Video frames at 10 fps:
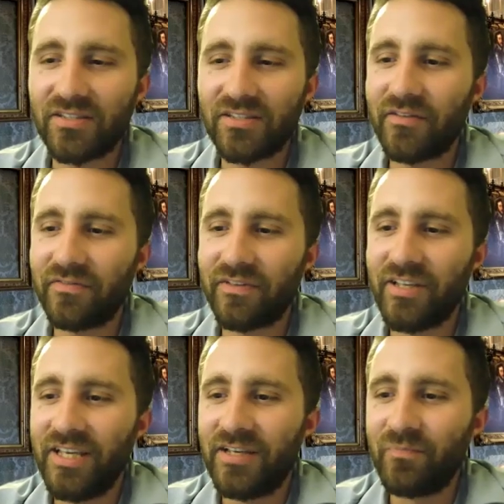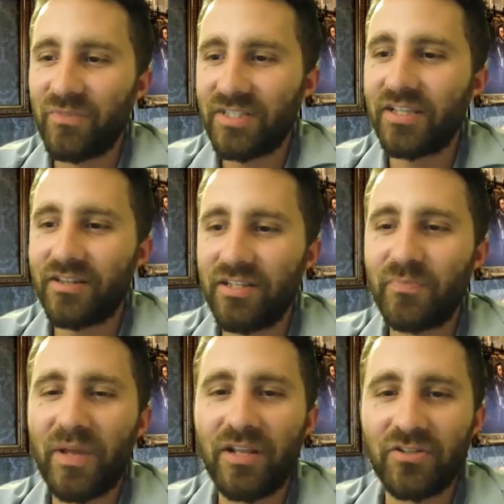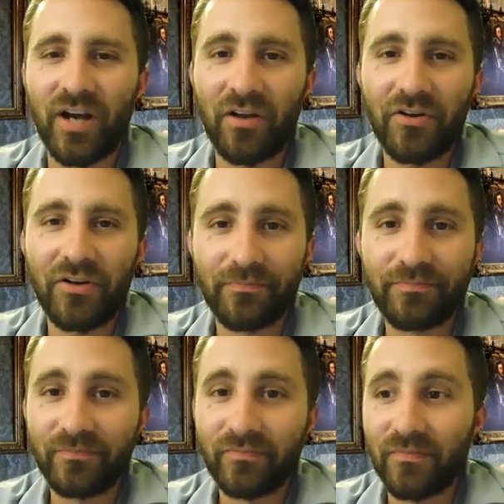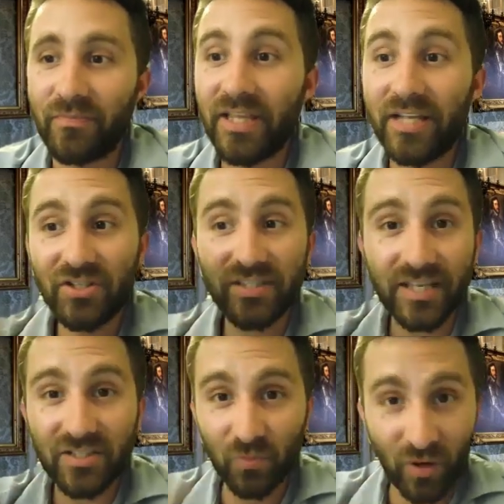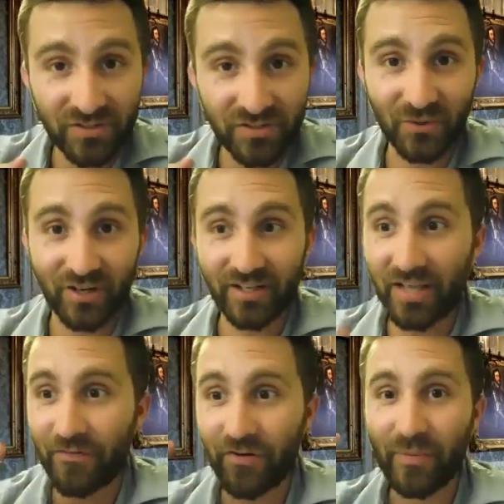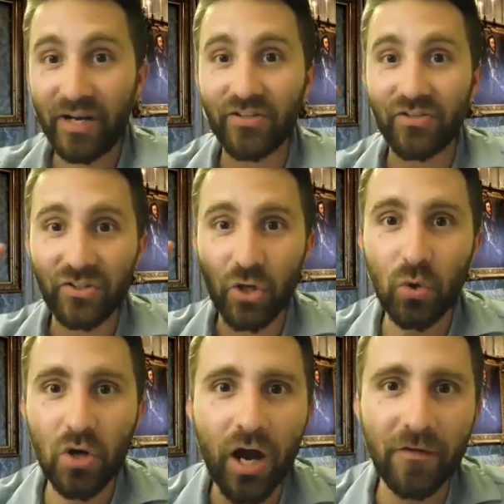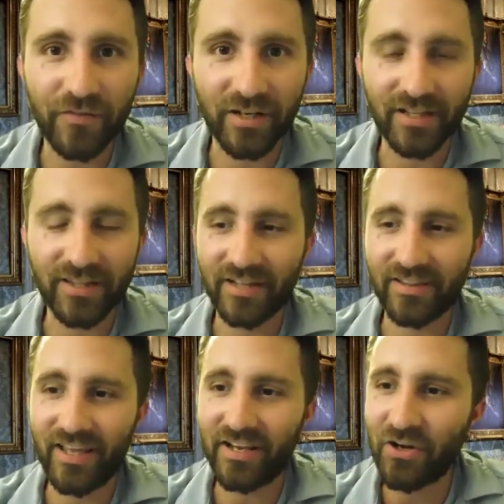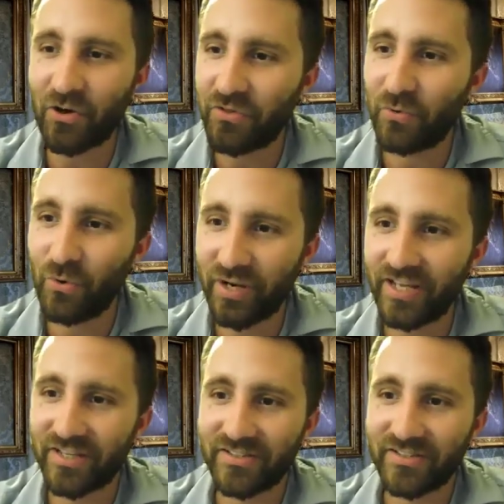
this stuff. Said that these paintings are in Ireland. But that's just one story. Everybody is so confident that they know who it is.